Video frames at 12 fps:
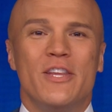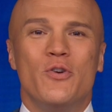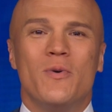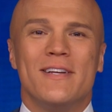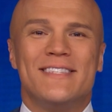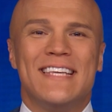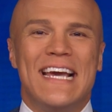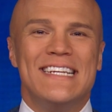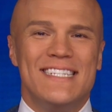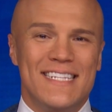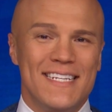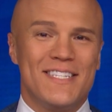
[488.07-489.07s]
you a
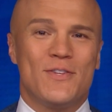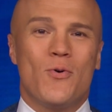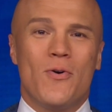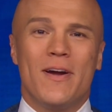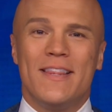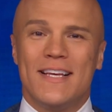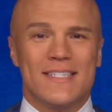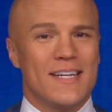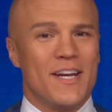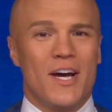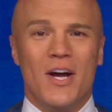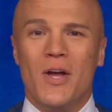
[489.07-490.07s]
tasty story that's
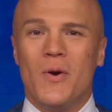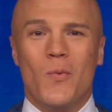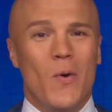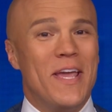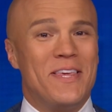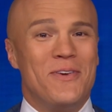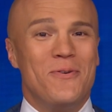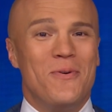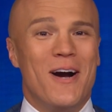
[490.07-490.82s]
gonna wake you